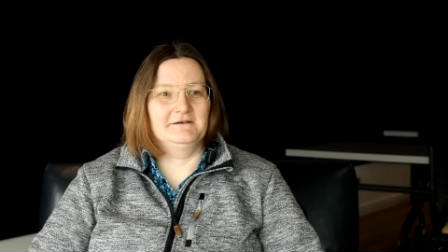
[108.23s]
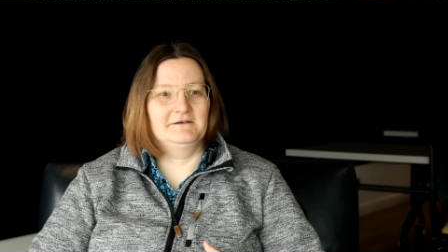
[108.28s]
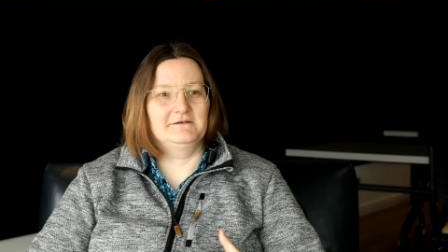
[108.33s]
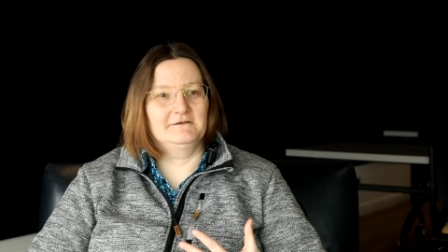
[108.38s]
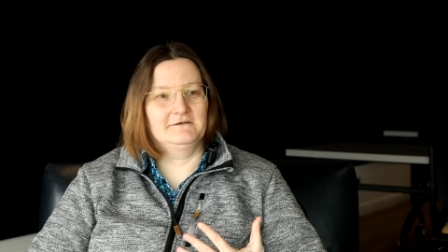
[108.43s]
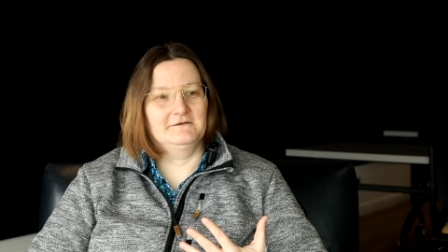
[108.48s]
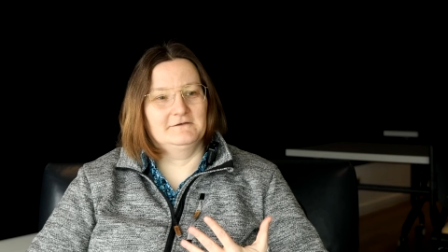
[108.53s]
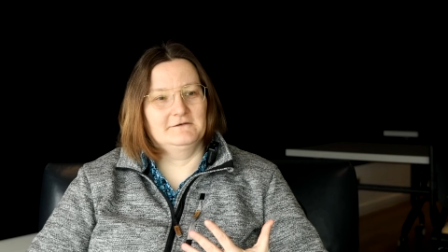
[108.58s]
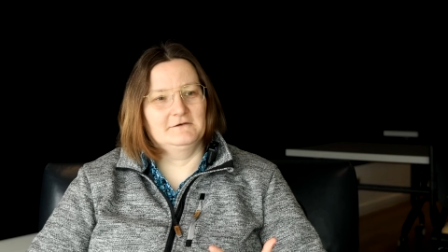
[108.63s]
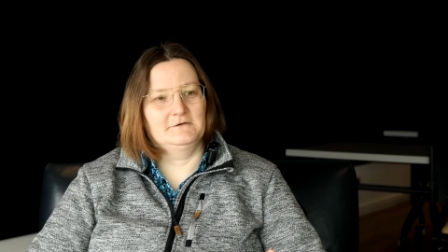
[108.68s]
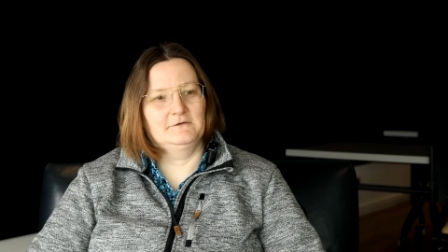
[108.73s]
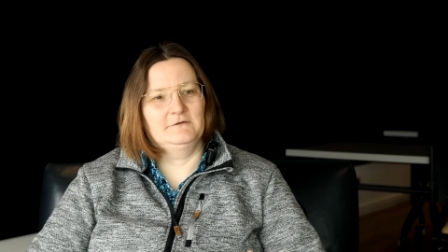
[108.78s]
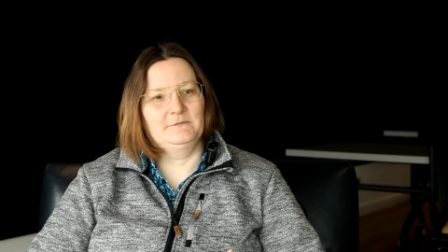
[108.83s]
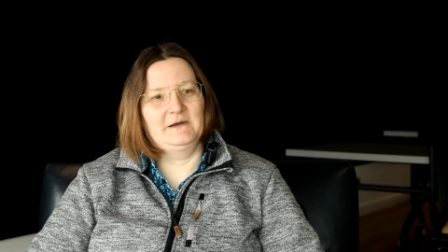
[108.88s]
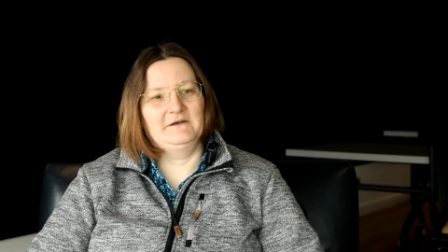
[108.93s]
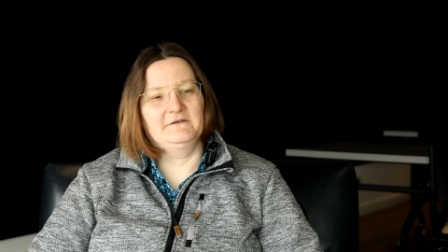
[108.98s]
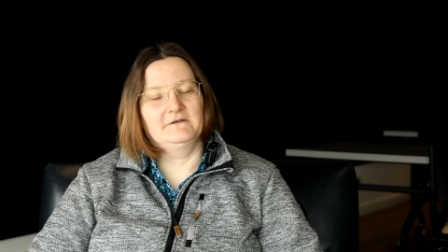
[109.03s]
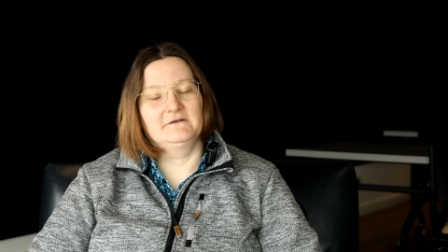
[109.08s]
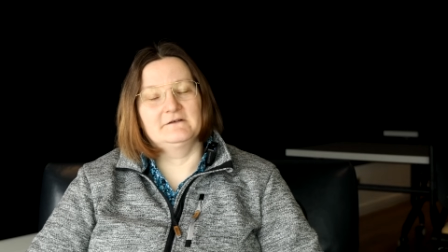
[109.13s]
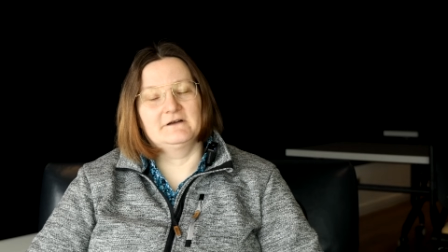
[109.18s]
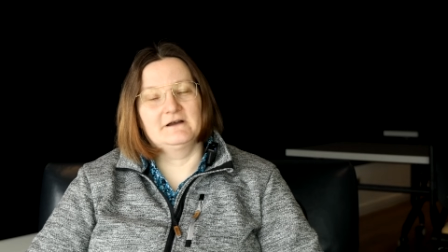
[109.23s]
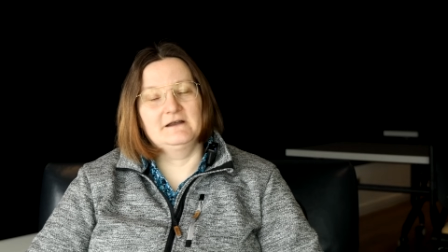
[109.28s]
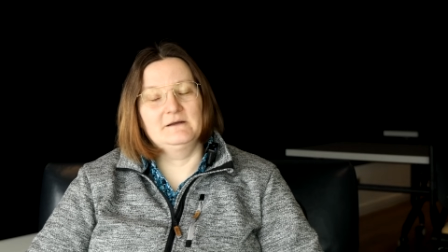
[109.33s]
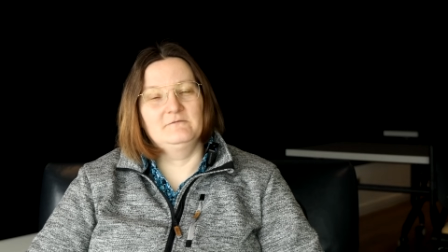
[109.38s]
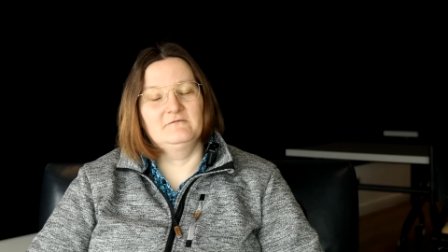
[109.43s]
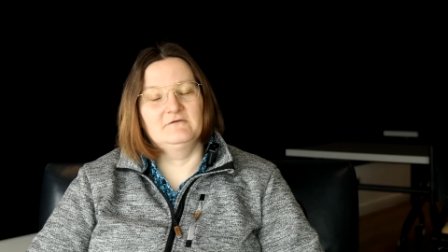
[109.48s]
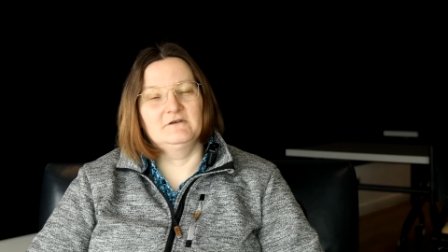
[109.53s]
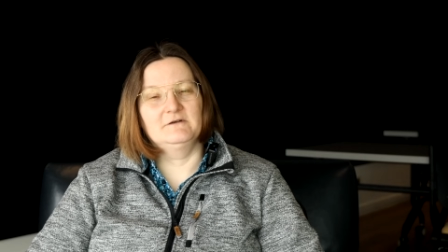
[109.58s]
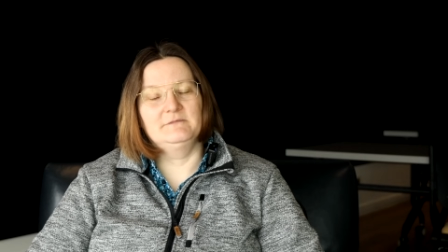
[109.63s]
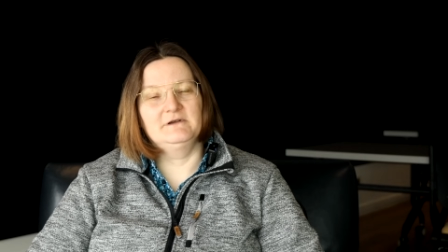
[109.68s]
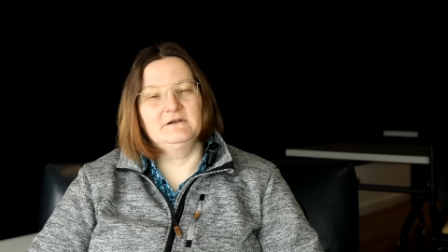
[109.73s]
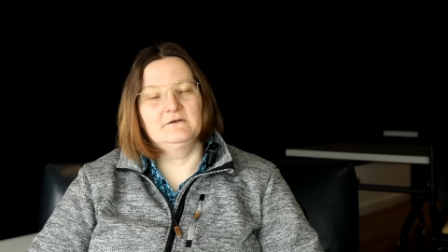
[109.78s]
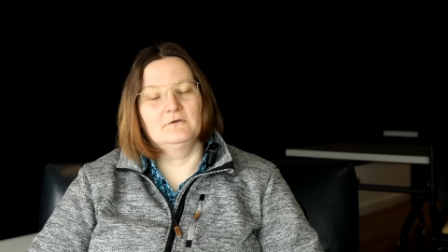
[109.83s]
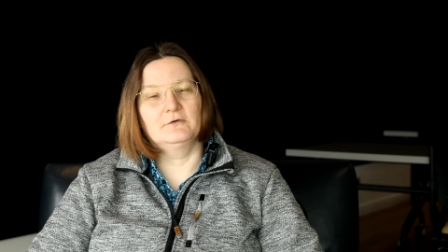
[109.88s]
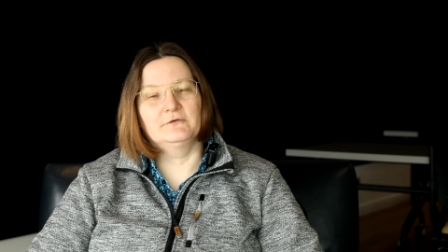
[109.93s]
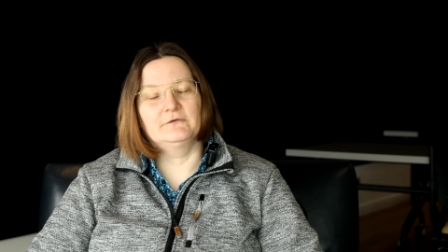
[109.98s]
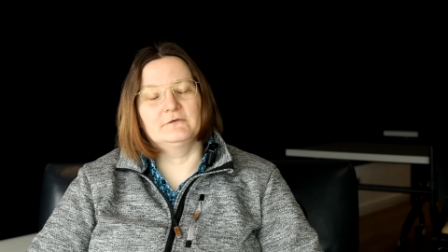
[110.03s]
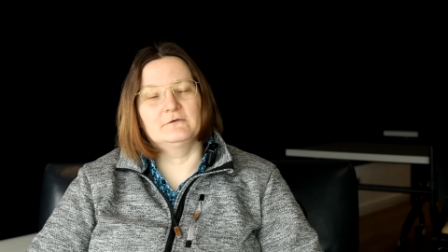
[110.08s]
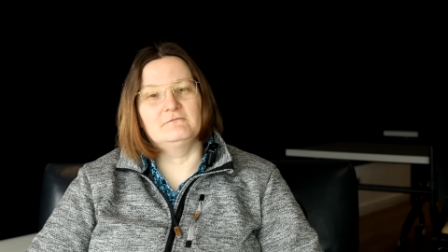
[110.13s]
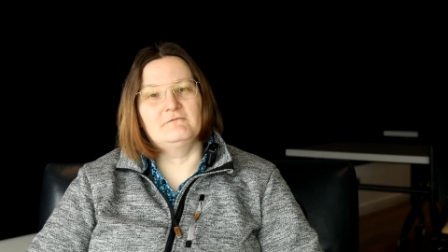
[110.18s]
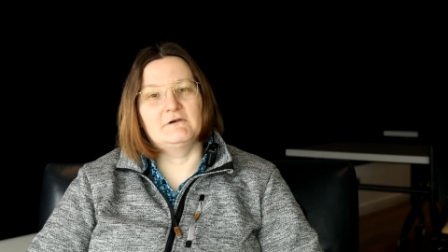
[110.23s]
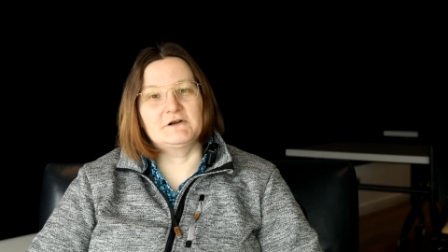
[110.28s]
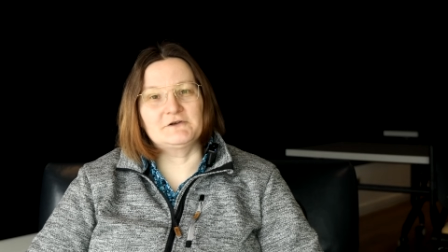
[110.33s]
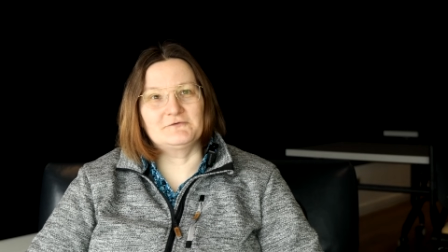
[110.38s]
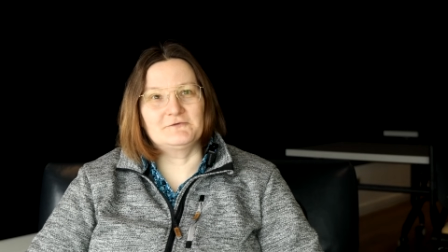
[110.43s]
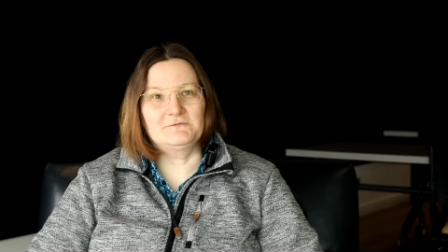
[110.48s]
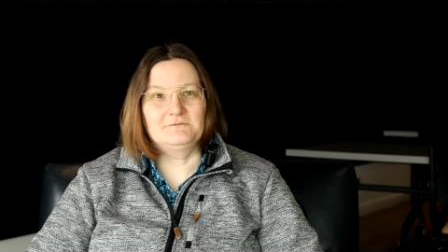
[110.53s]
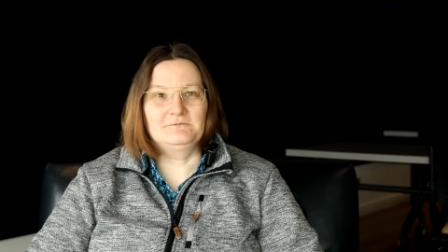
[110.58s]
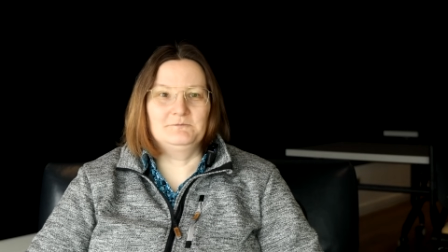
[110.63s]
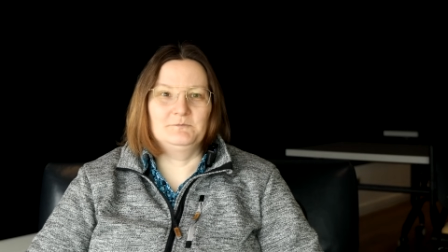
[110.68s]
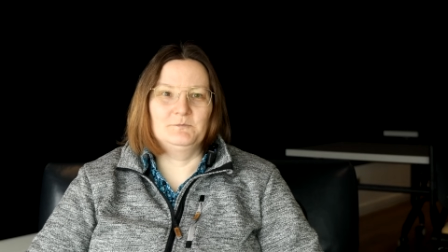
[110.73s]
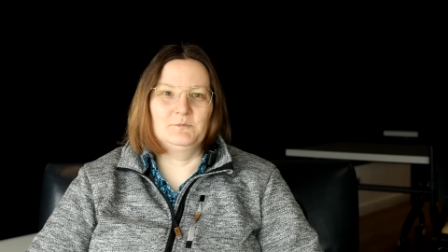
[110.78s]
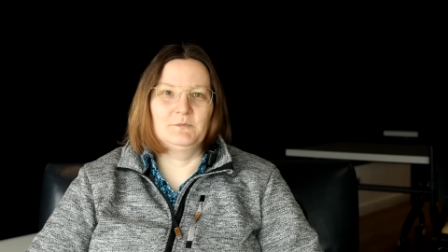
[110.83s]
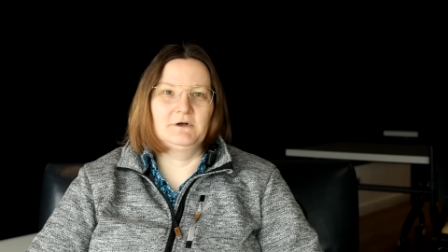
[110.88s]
that space and time will be also quantum.